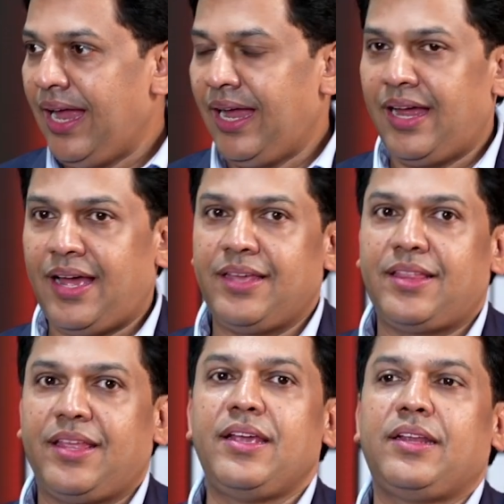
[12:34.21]
I
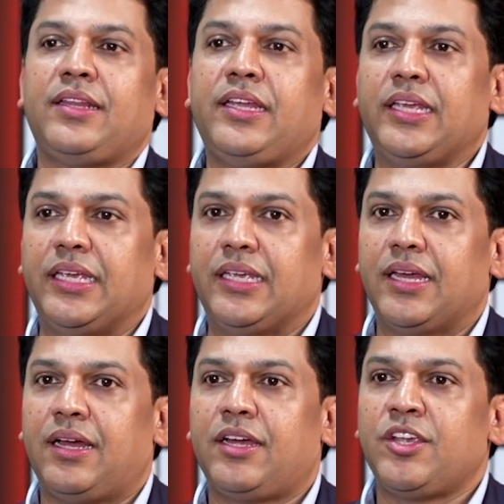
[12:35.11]
think the
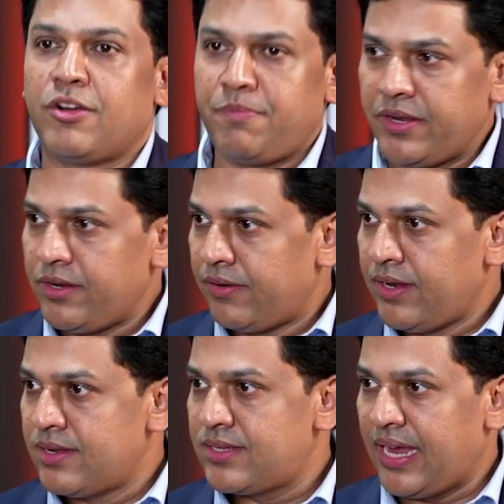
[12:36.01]
European
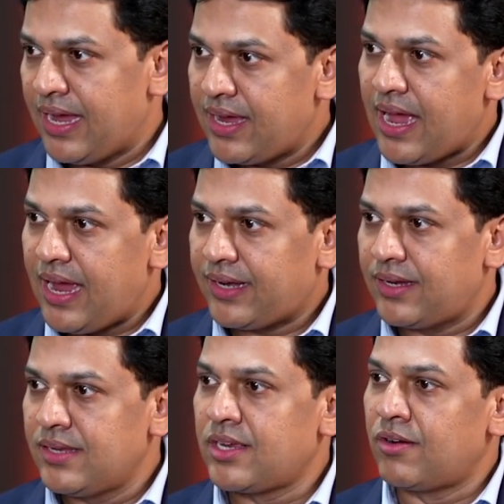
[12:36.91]
Union's AI Act
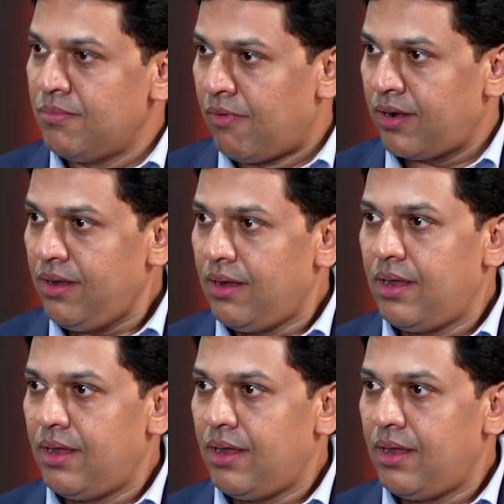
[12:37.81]
is a good model.